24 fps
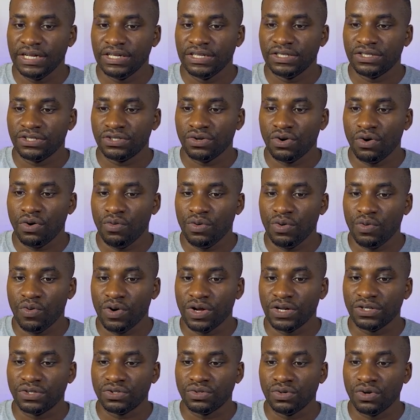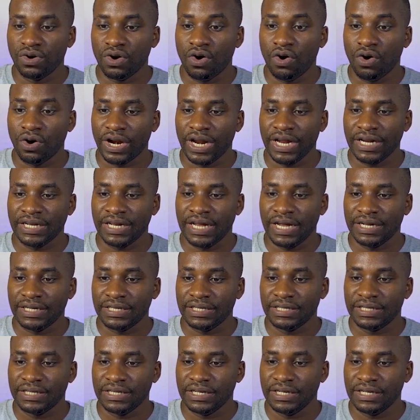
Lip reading: So we want to correct that.